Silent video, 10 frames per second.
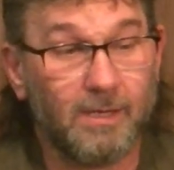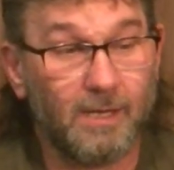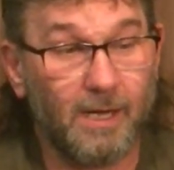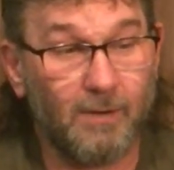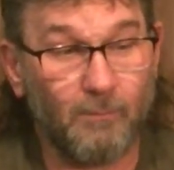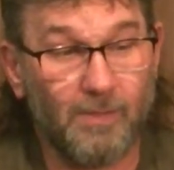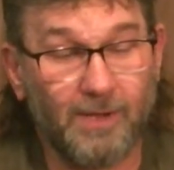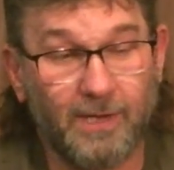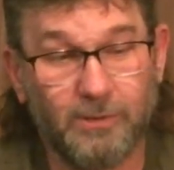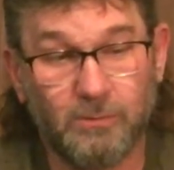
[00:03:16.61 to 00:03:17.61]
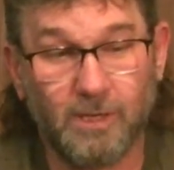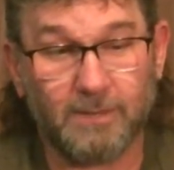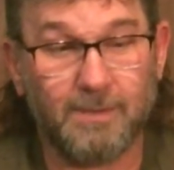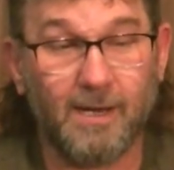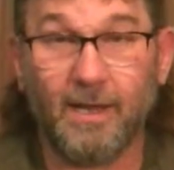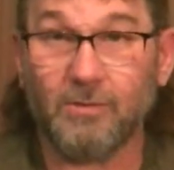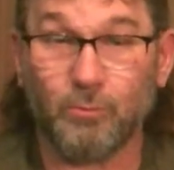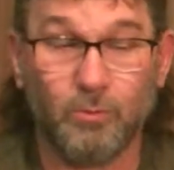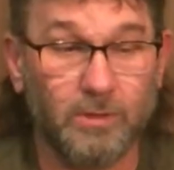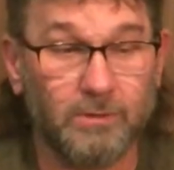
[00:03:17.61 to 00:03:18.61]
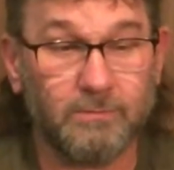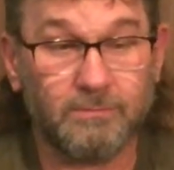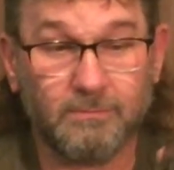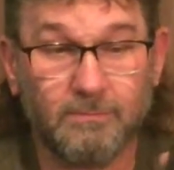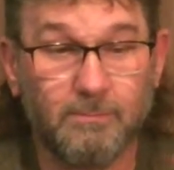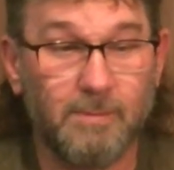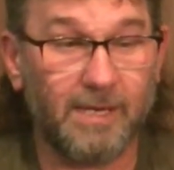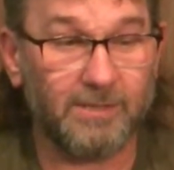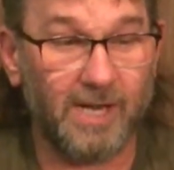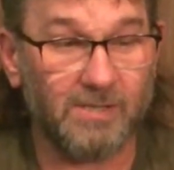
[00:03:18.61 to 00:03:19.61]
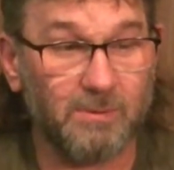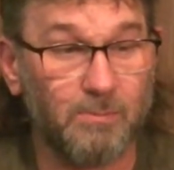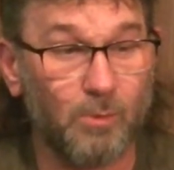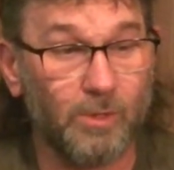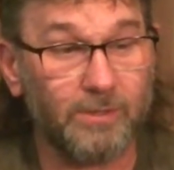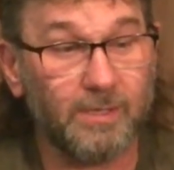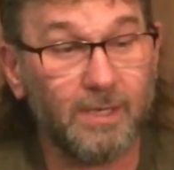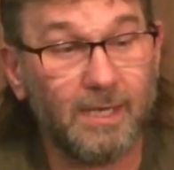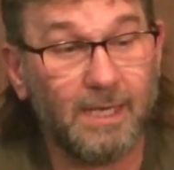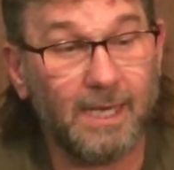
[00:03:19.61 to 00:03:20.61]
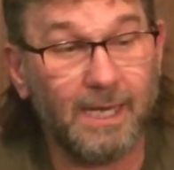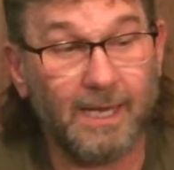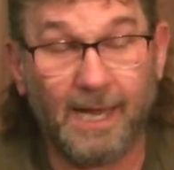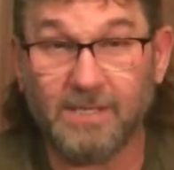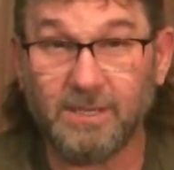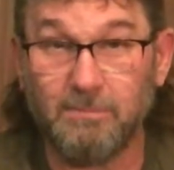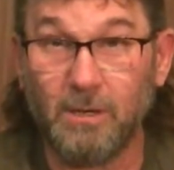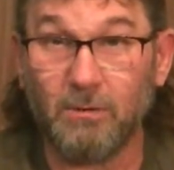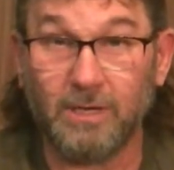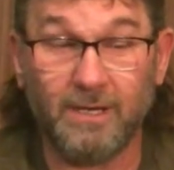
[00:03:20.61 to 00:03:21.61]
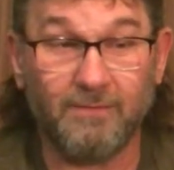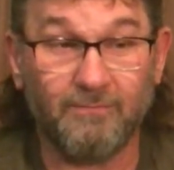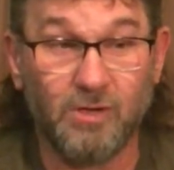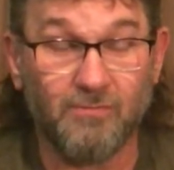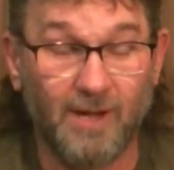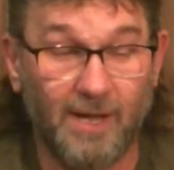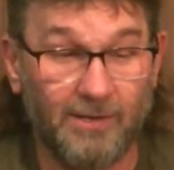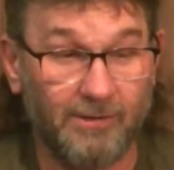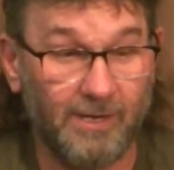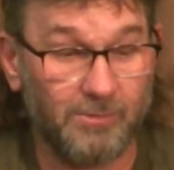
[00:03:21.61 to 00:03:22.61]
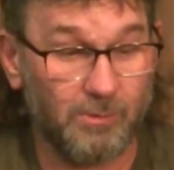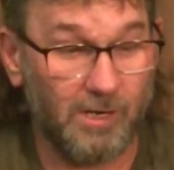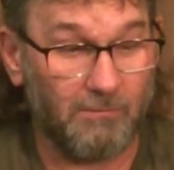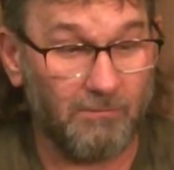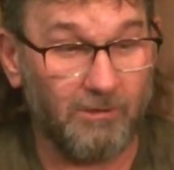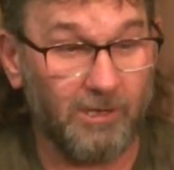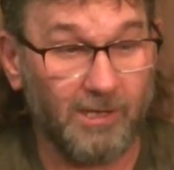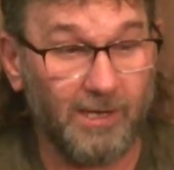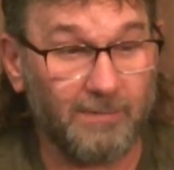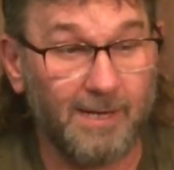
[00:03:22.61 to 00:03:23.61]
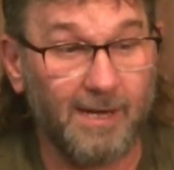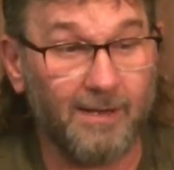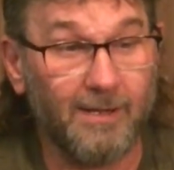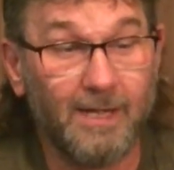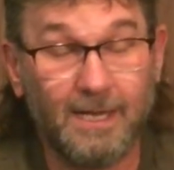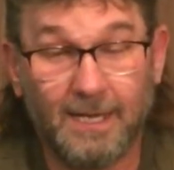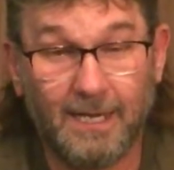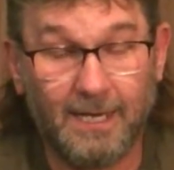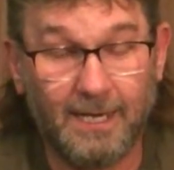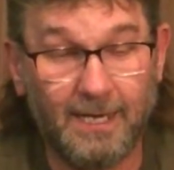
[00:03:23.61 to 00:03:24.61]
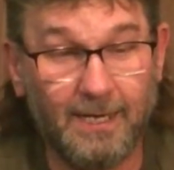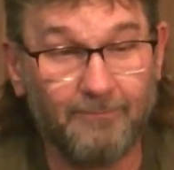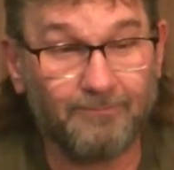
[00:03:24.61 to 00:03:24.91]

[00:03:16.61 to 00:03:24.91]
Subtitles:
one thing I do like about it, has one big attachment point, and it has a built-in viewfinder. That's what I really like about it. And